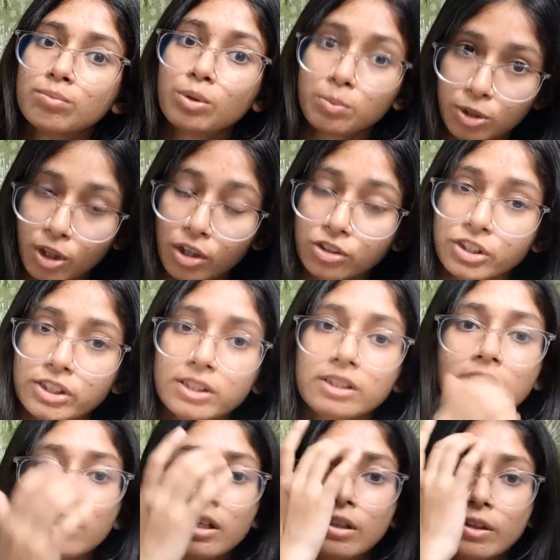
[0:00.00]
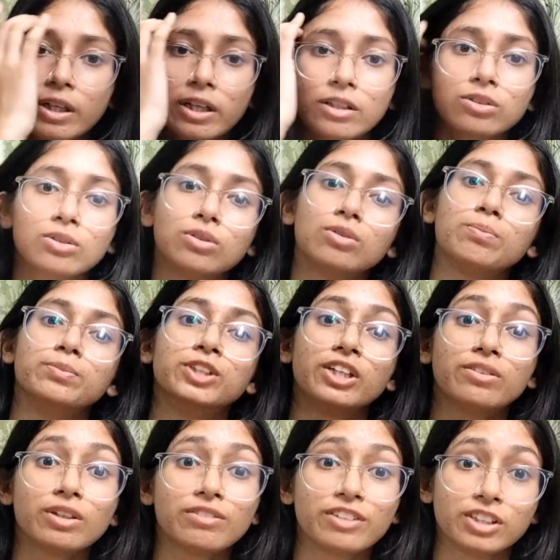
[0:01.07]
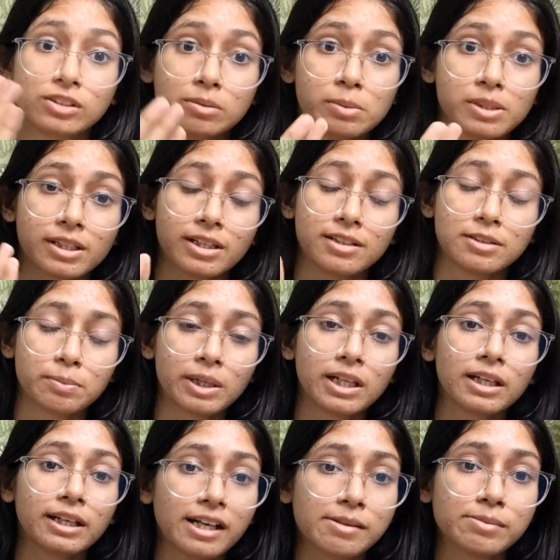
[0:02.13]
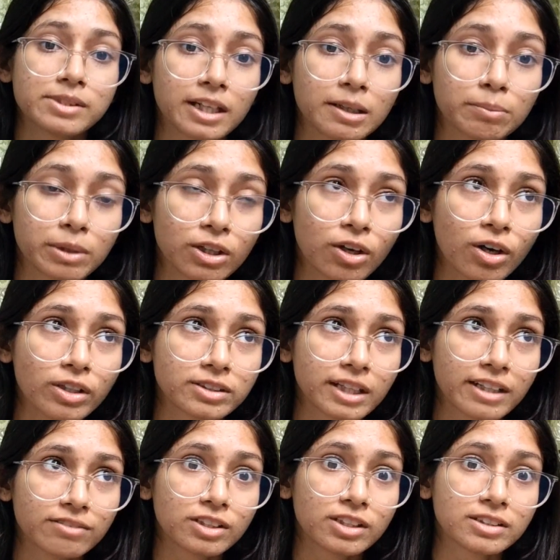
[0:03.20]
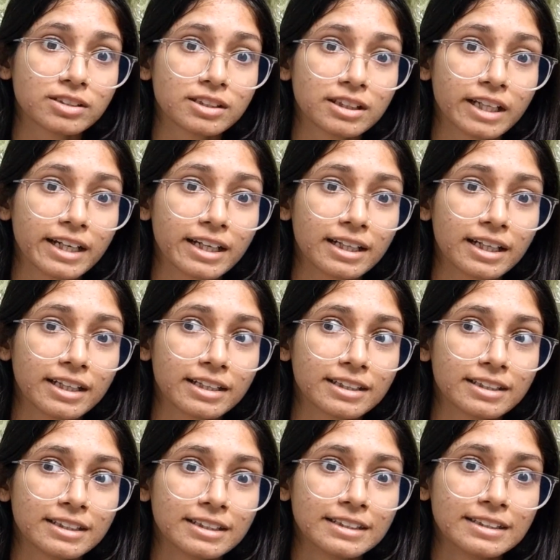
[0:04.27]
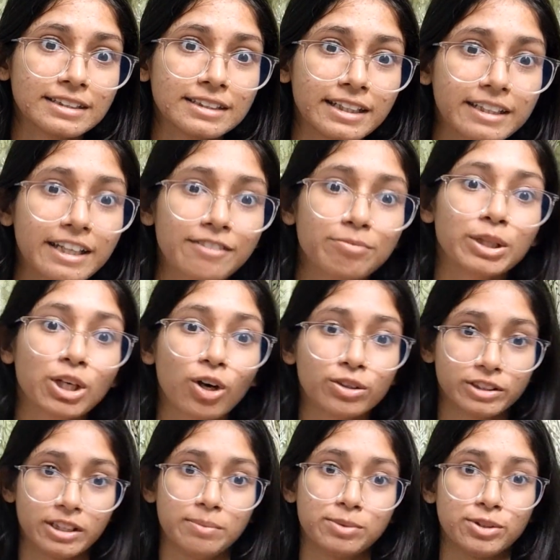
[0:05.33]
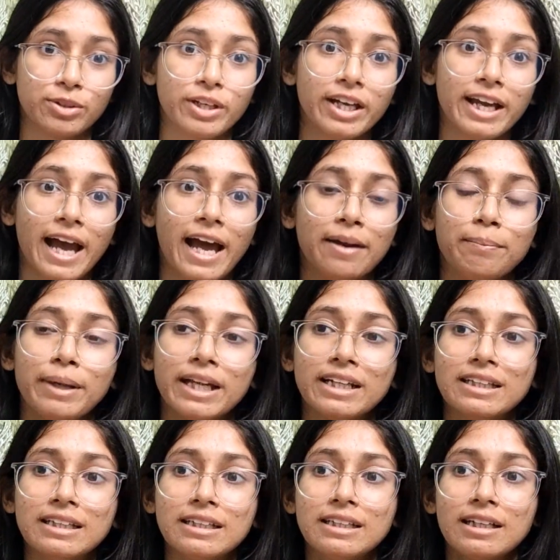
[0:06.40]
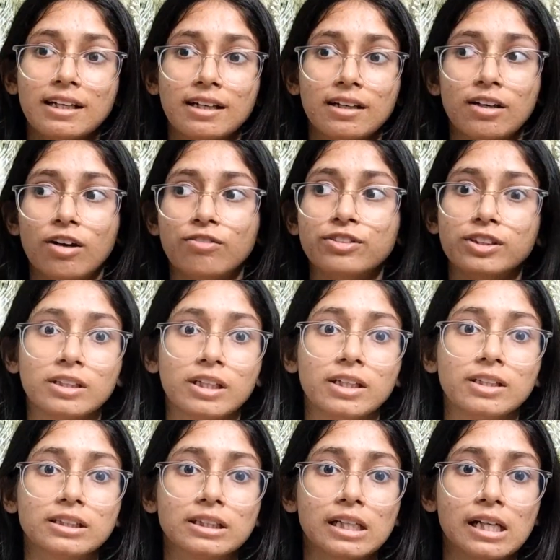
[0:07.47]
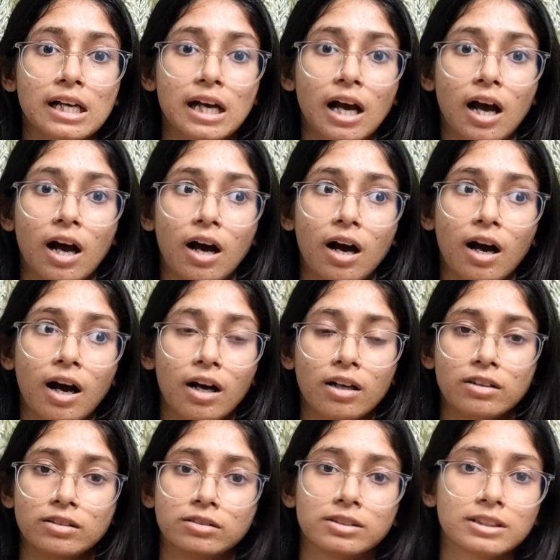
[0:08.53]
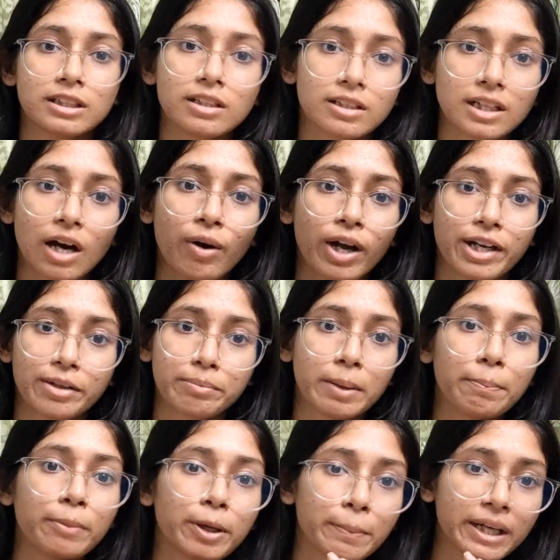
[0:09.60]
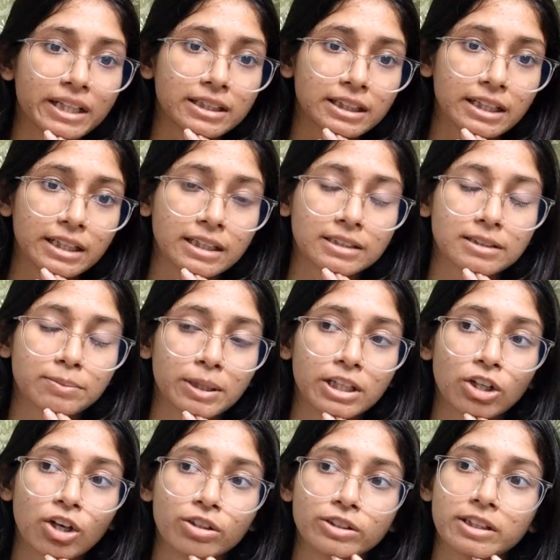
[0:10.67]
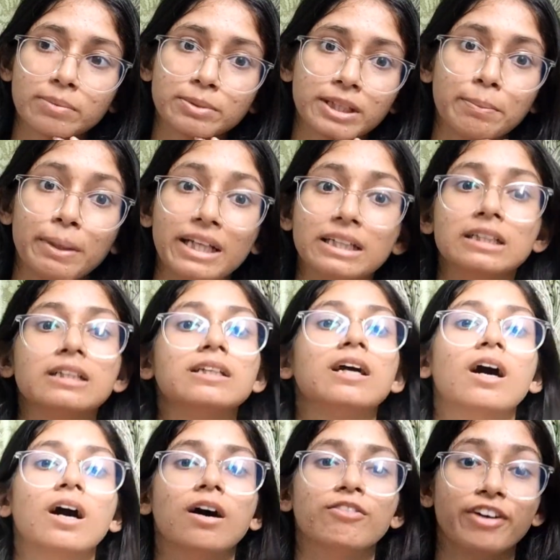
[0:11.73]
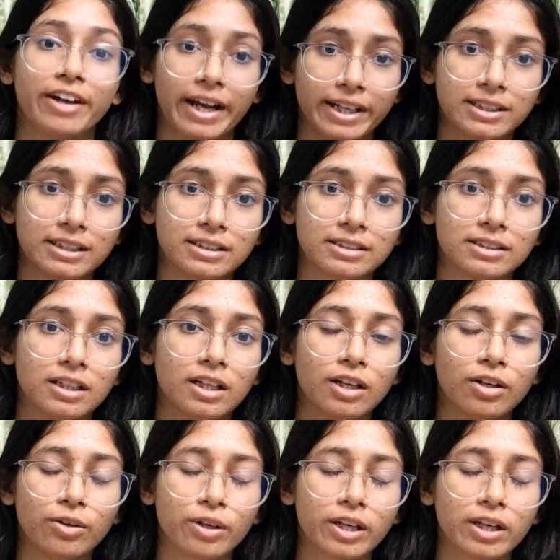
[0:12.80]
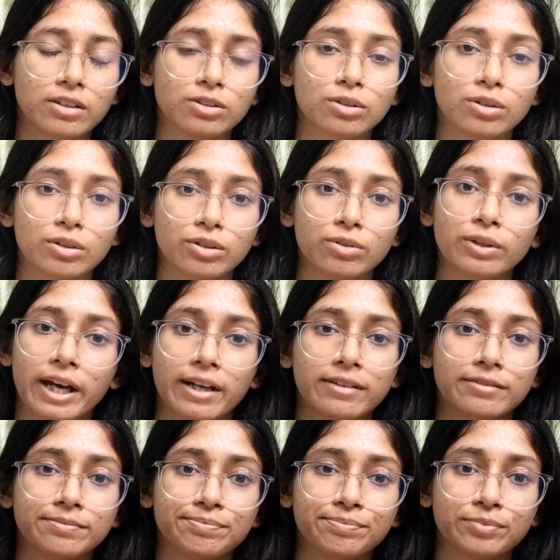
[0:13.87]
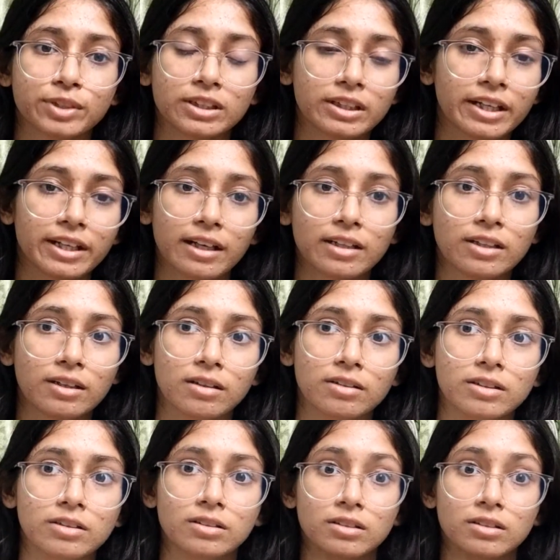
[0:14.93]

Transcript: pomology. Okay, so general vegetable science mainly I am saying because that was the thing like that gave me concepts. Okay, and many of the things uh, still now I remember many things, many concepts and many uh, varieties. Okay, so you can get uh,